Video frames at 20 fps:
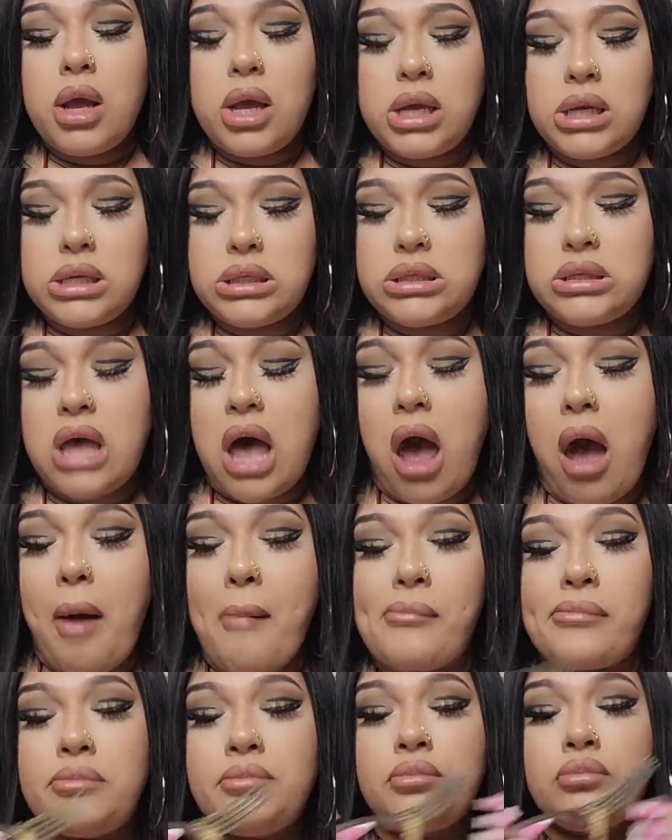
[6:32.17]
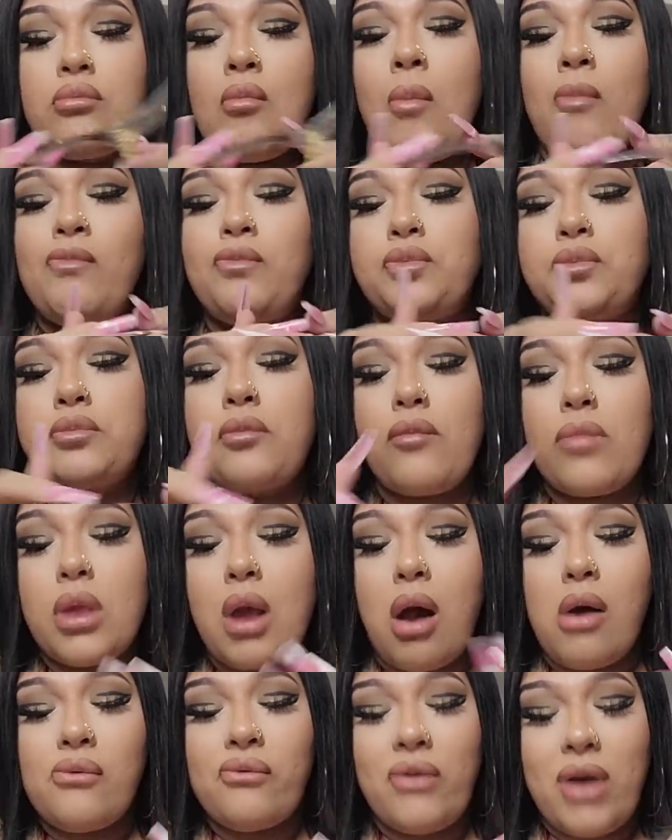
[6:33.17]
is that
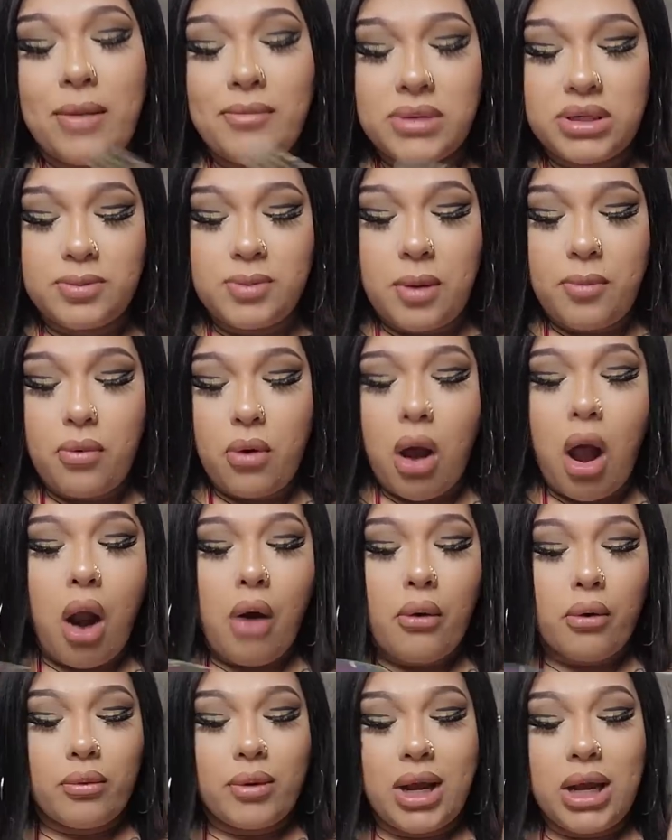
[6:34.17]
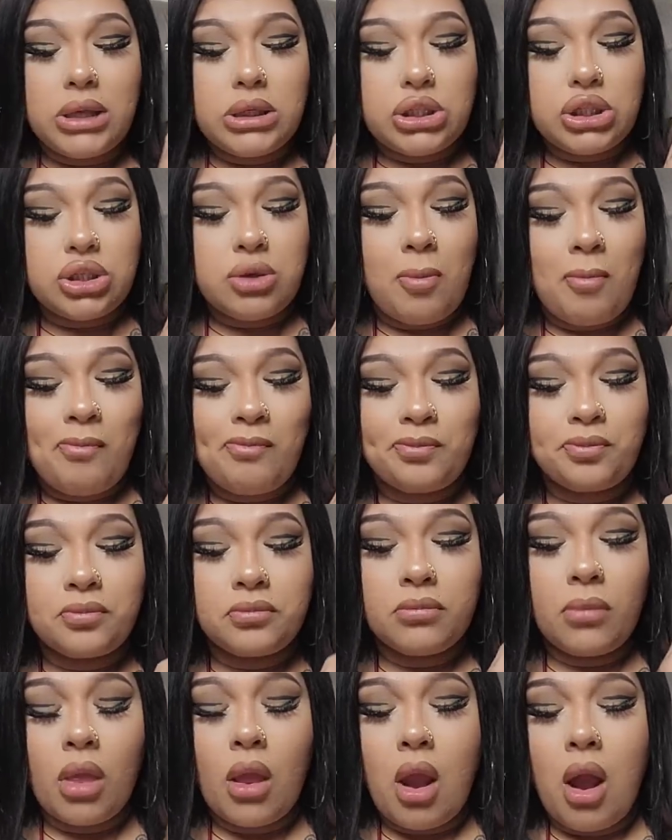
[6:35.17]
famous people are rich.
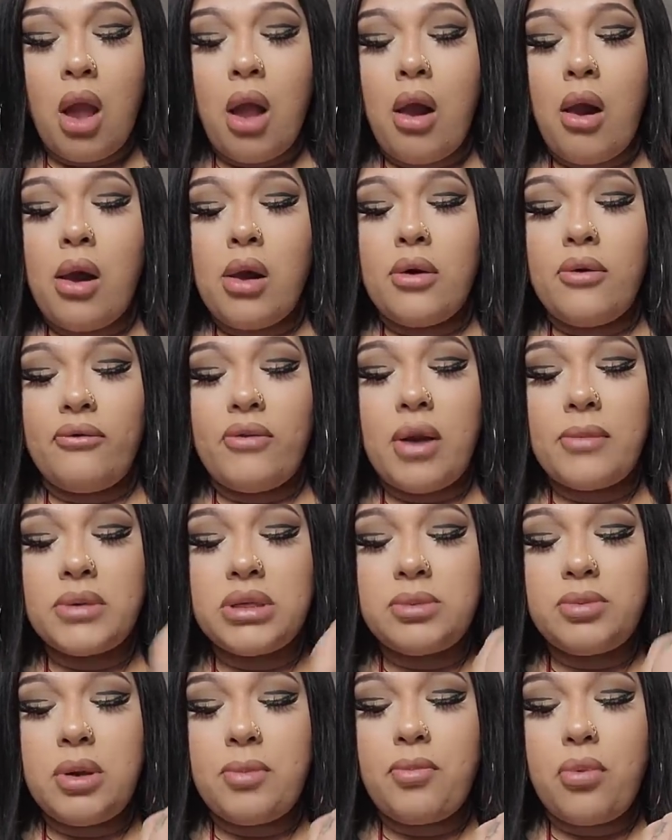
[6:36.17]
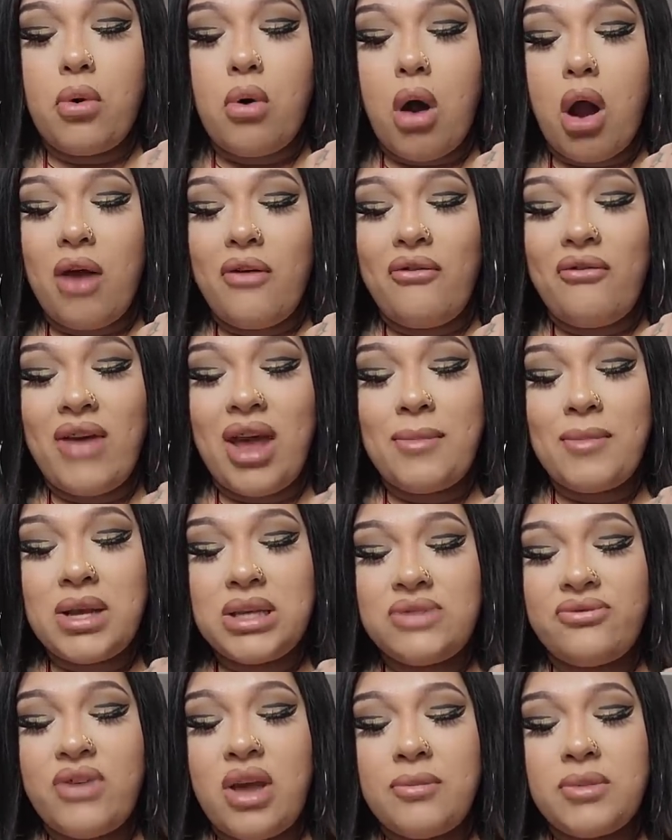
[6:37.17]
Famous people are
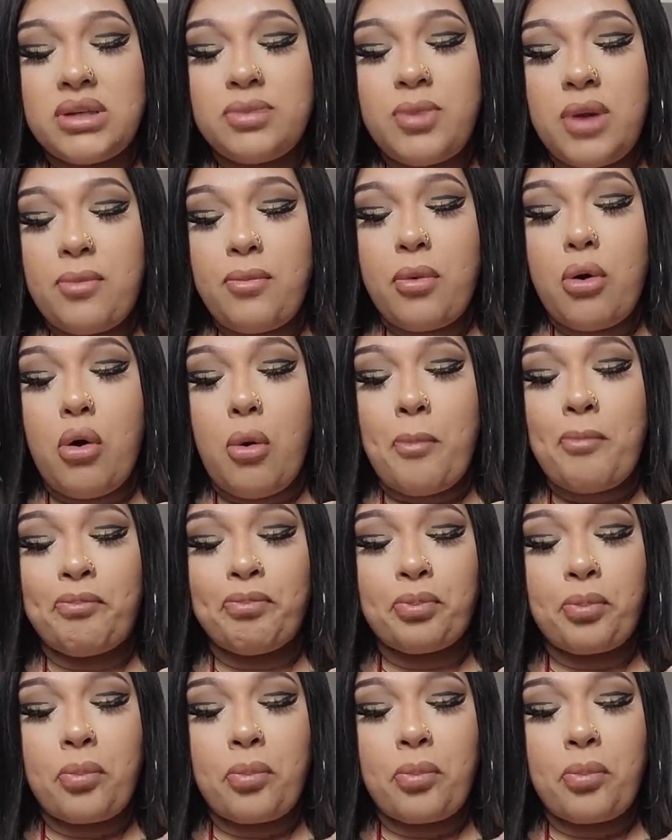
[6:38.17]
famous. Famous people,